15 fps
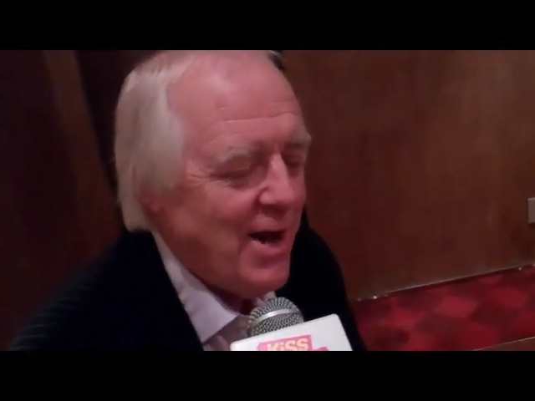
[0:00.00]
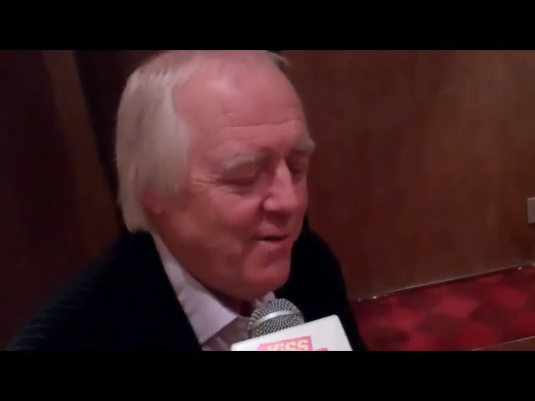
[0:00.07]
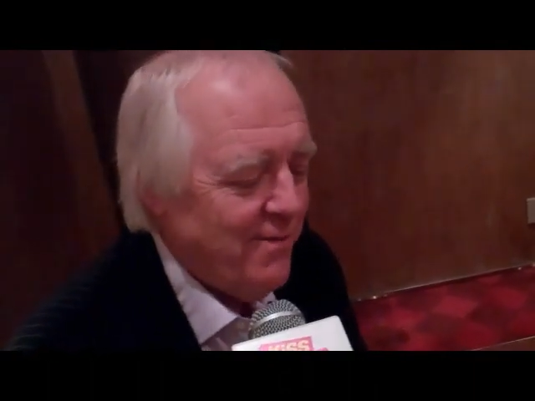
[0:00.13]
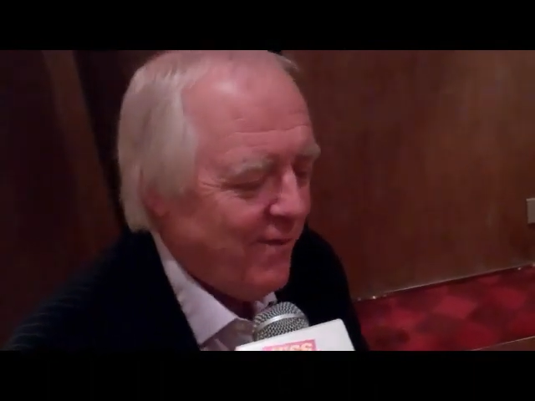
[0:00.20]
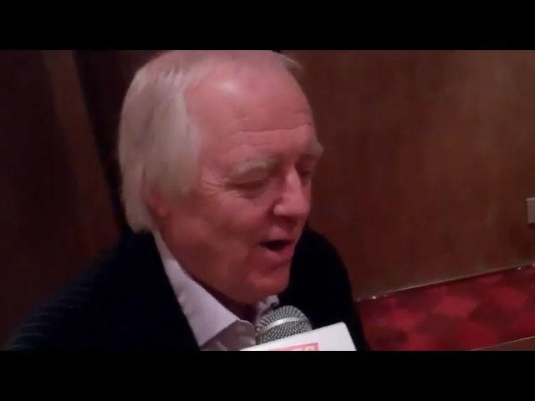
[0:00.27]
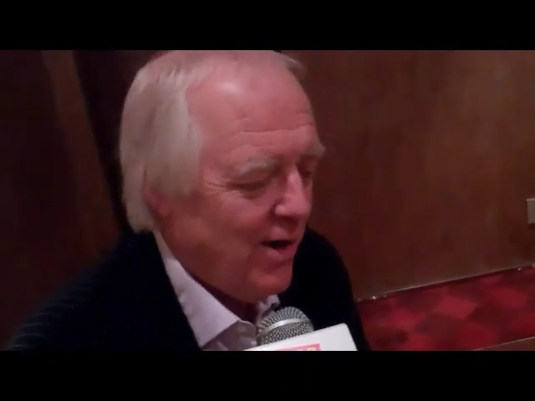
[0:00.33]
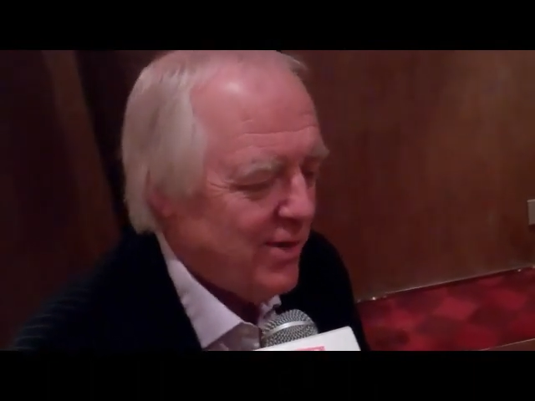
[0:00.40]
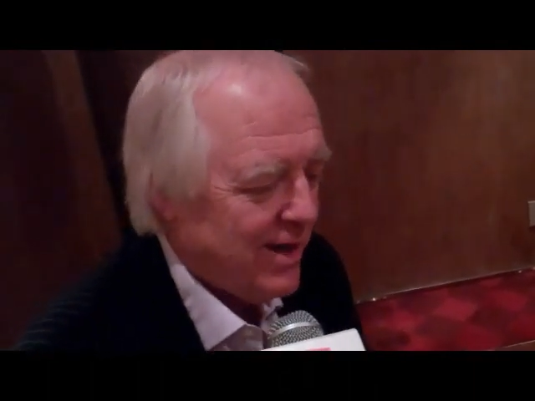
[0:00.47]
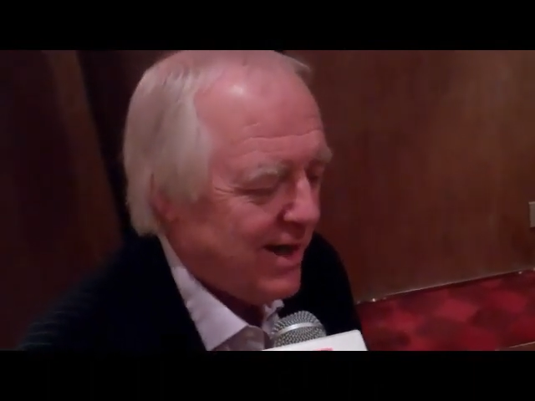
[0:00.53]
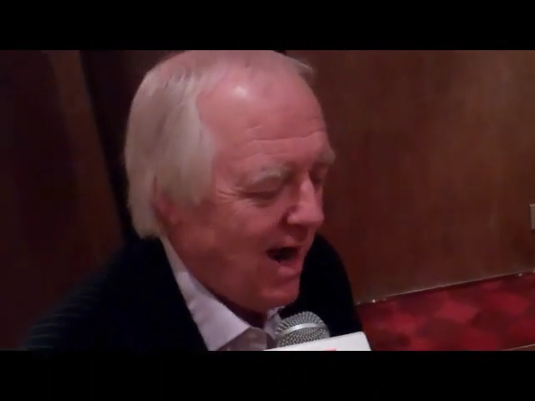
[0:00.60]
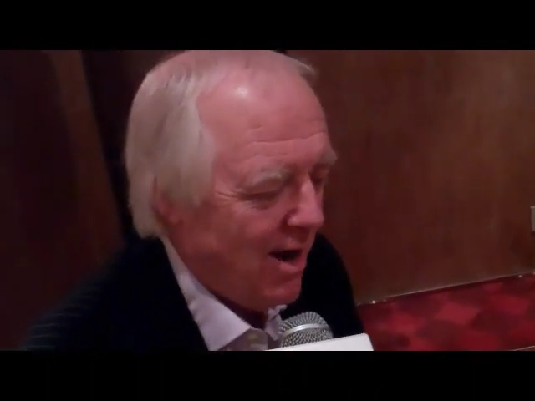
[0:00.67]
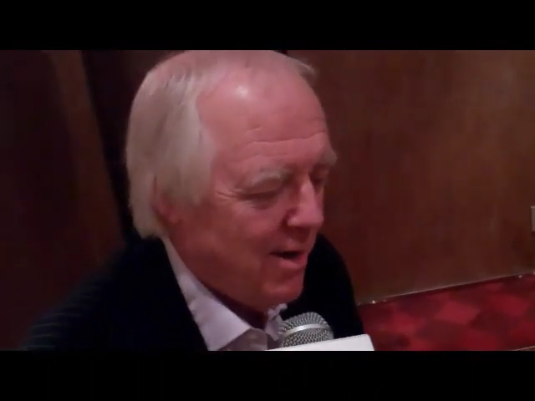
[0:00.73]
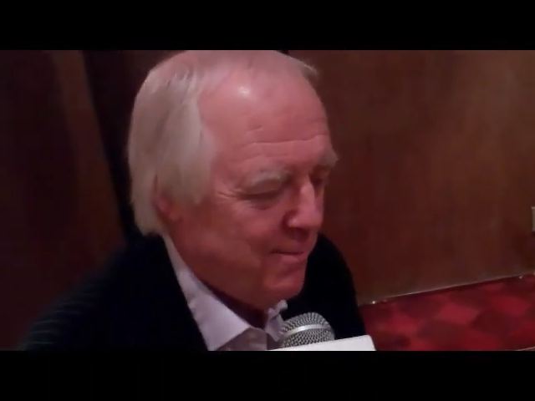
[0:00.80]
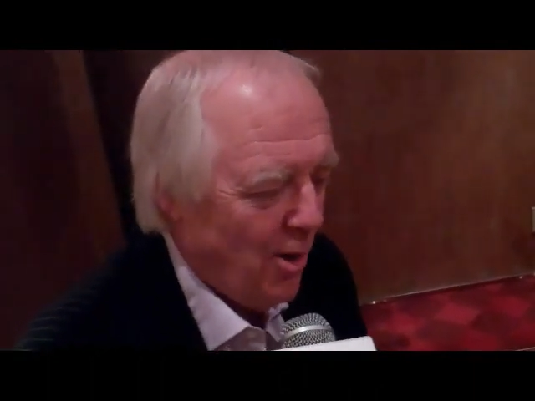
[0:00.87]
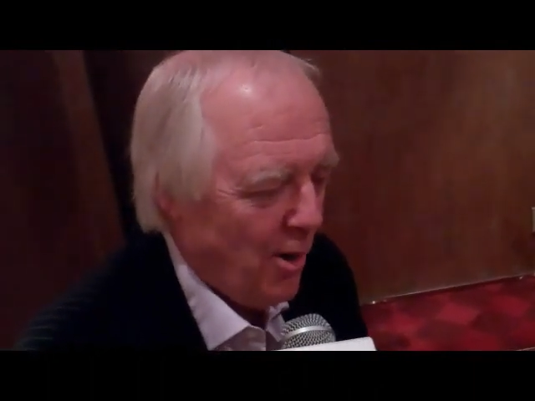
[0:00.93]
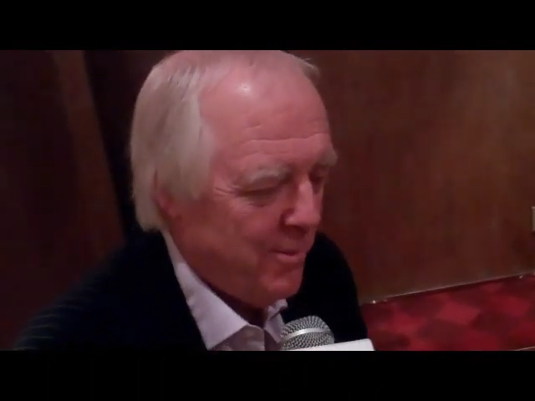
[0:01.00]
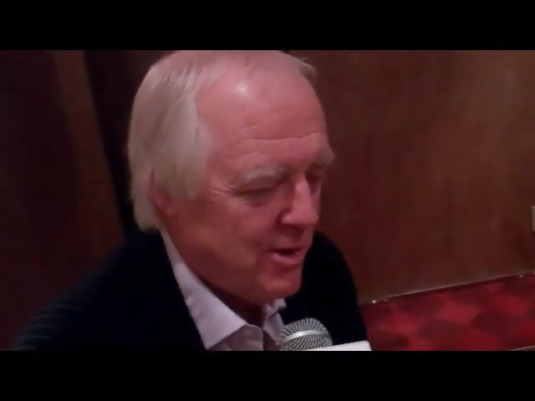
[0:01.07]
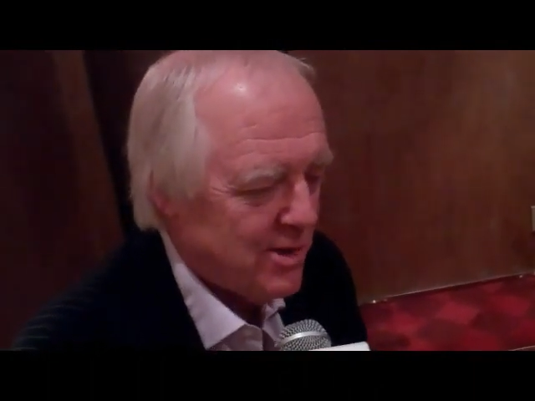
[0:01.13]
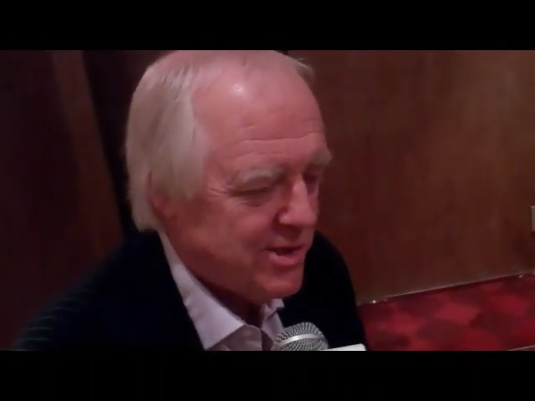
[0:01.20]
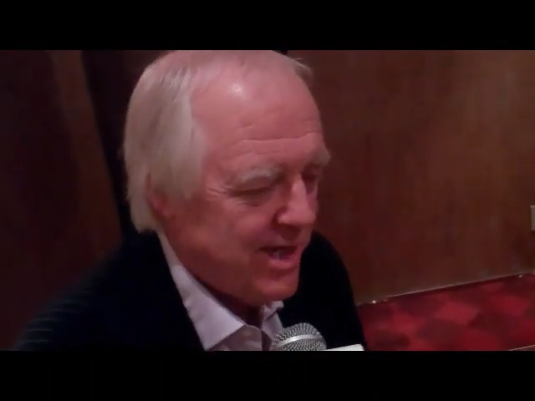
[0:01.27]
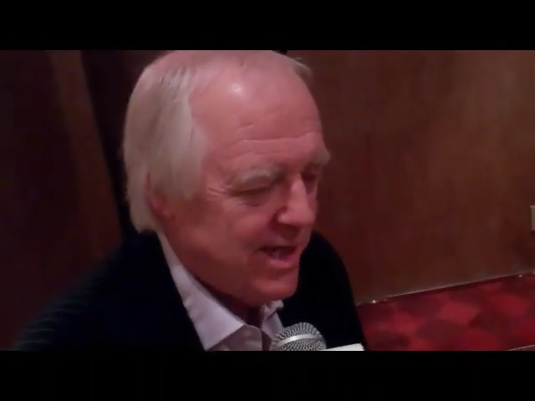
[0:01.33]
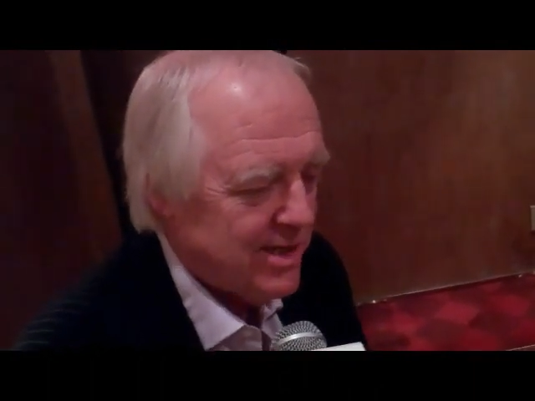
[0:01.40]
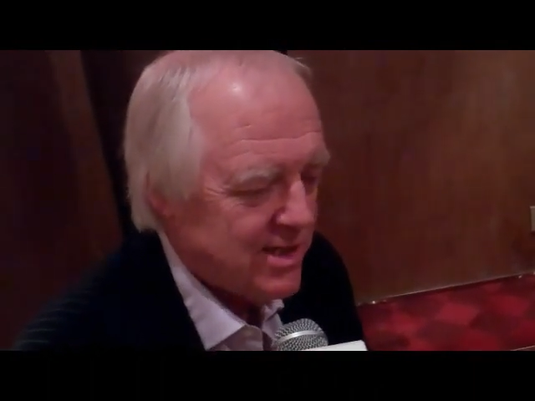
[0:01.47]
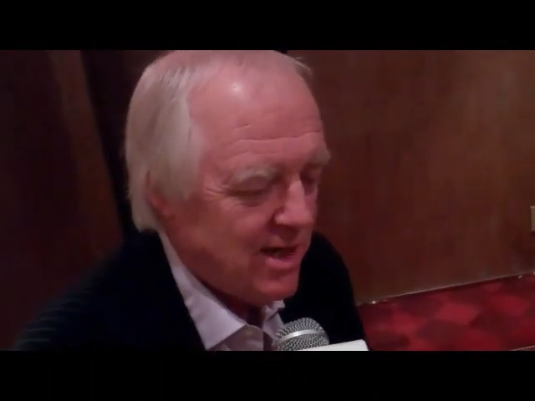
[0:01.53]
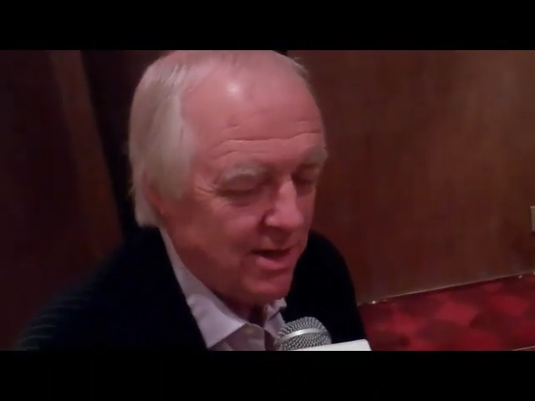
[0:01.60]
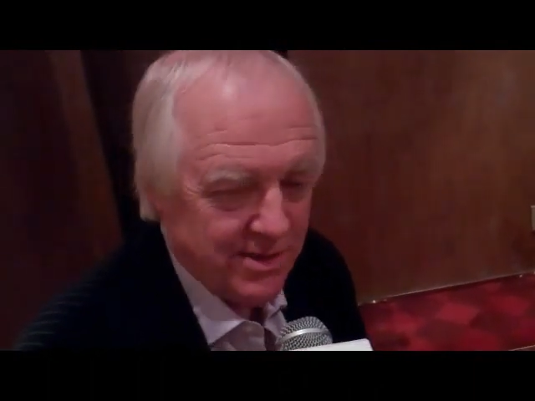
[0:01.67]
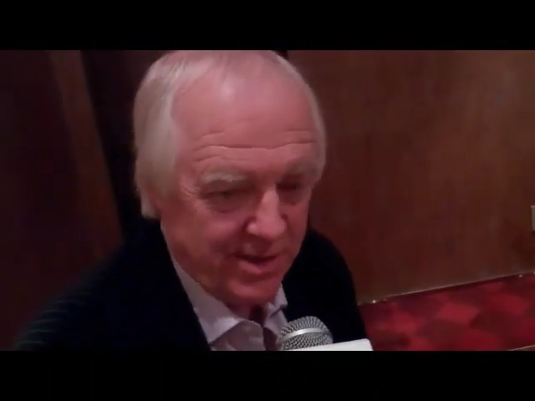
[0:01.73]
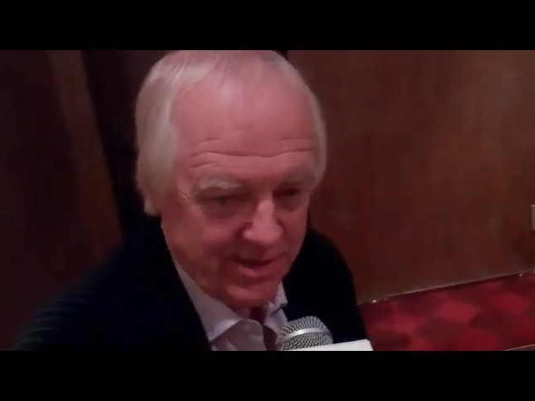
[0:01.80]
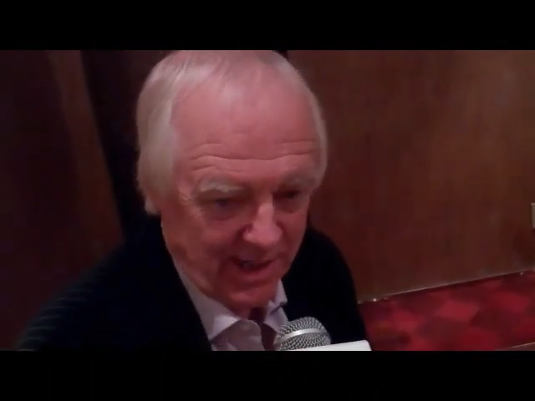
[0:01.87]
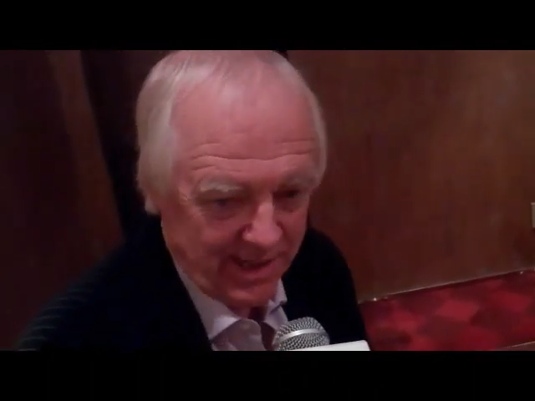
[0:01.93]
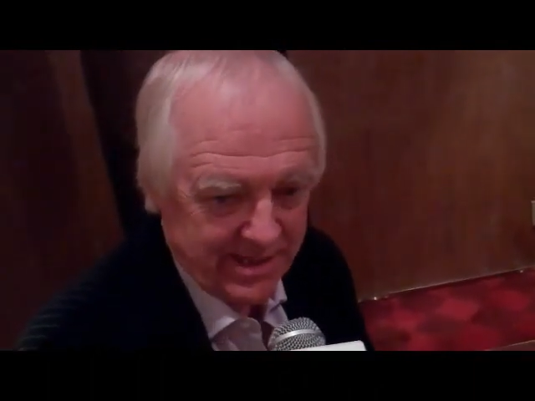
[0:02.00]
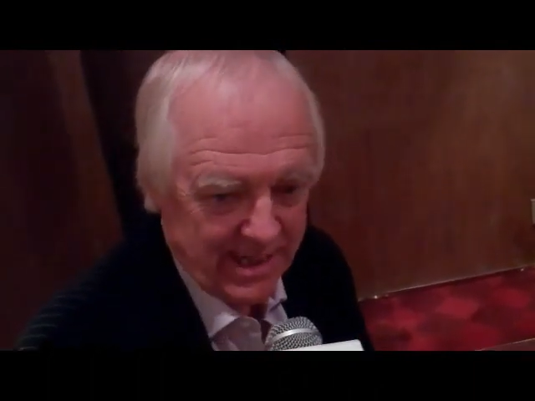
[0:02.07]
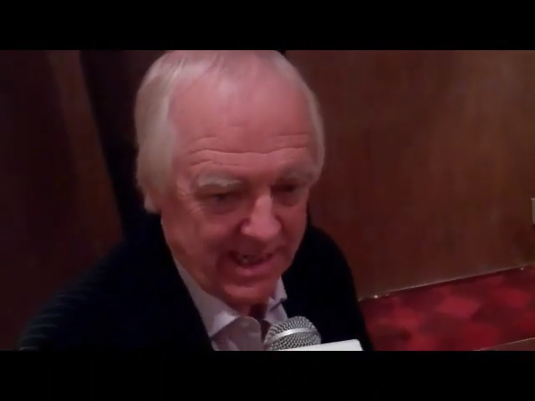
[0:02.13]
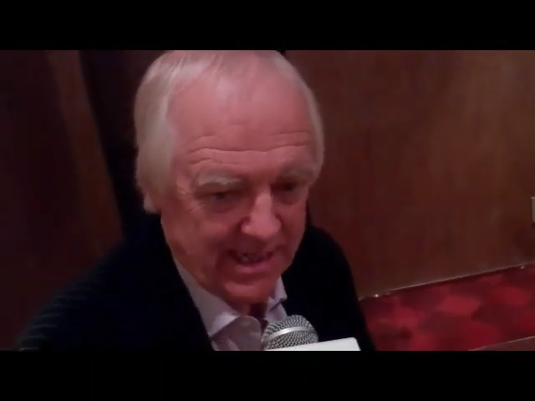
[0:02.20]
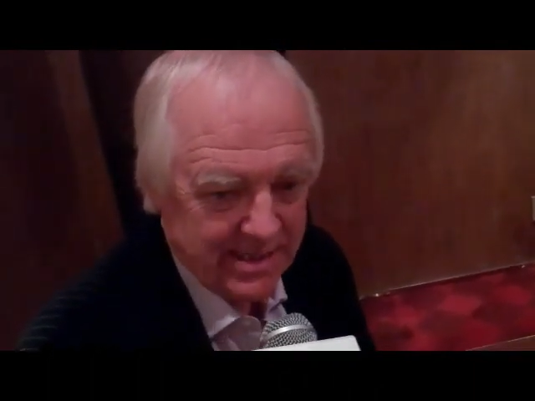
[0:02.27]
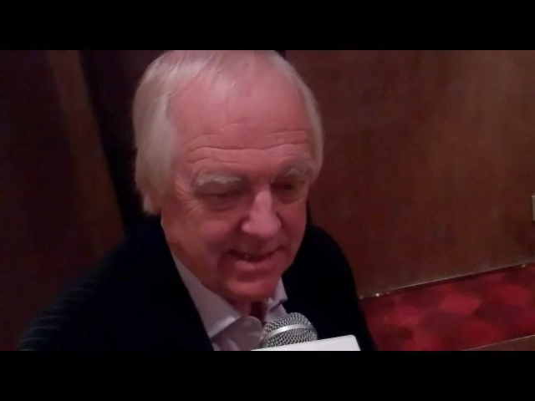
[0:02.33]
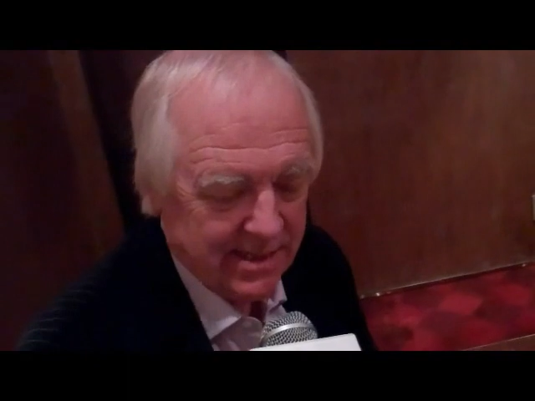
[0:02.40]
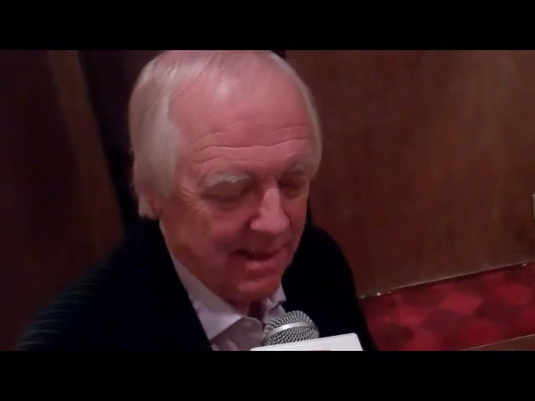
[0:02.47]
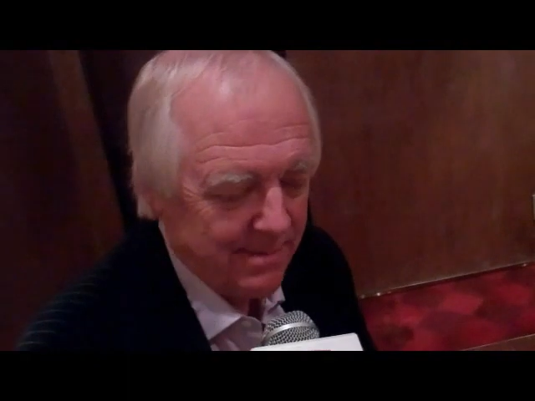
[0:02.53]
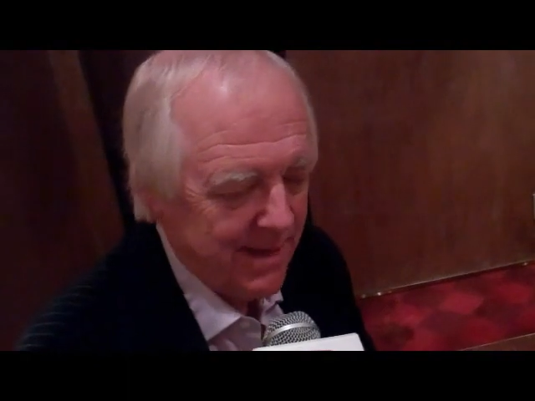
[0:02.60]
I don't follow the current popular scene as closely as I did.